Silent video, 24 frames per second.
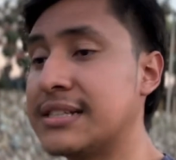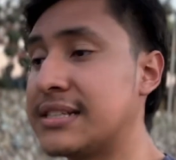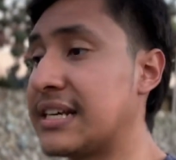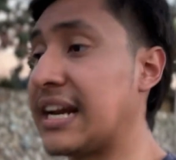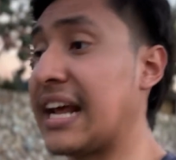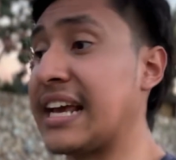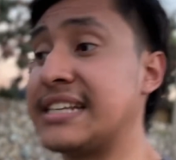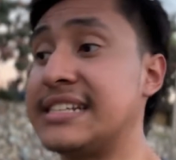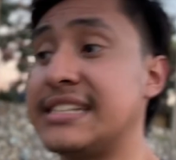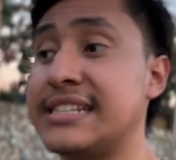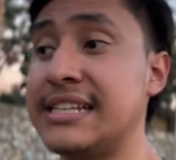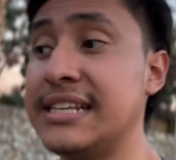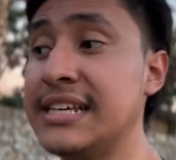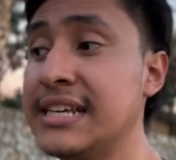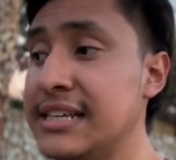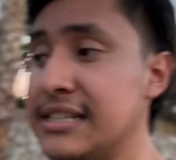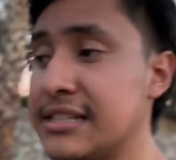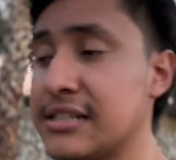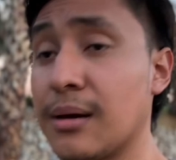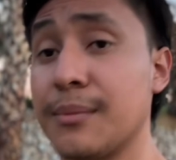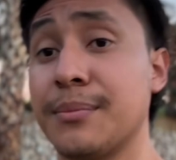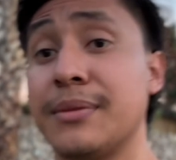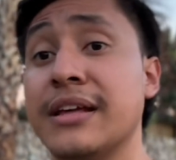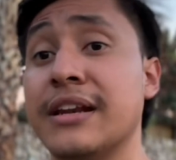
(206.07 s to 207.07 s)
and I see
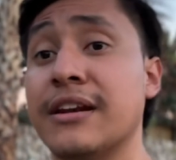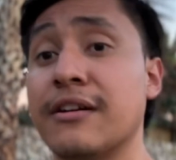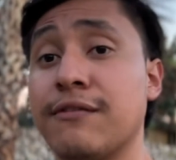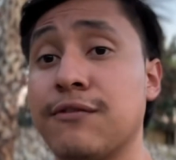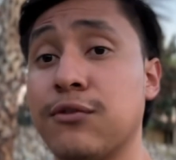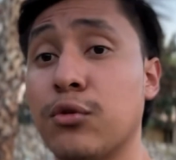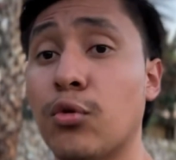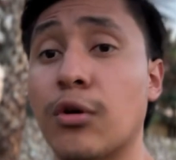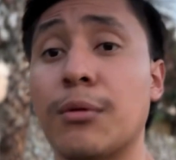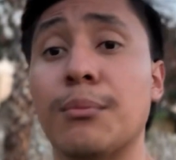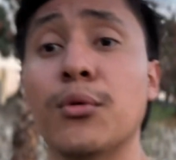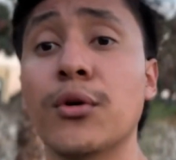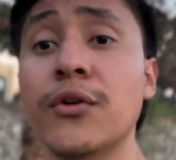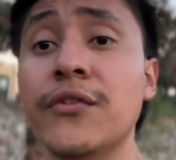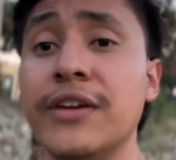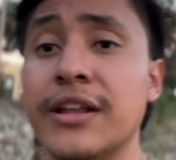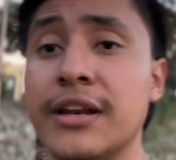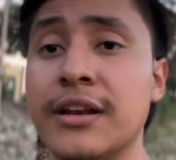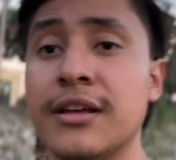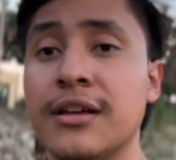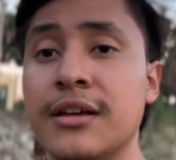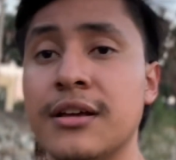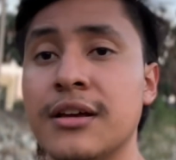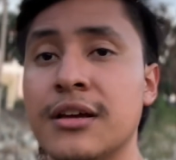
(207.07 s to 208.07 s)
something in the floor moving,
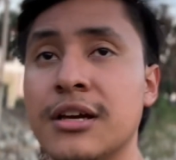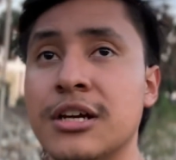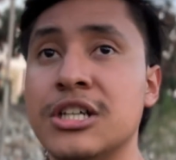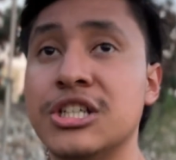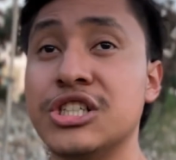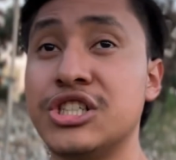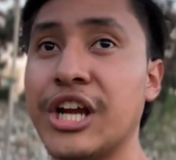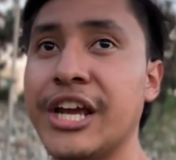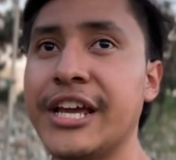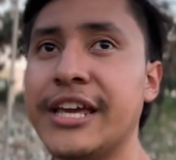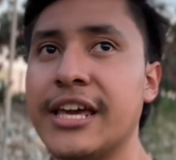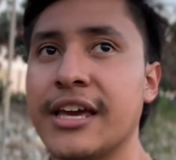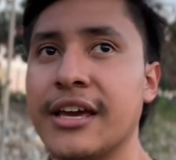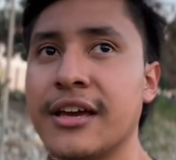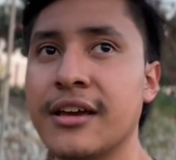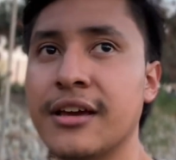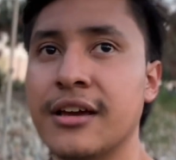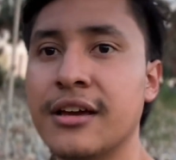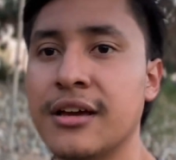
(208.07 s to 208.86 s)
shaking.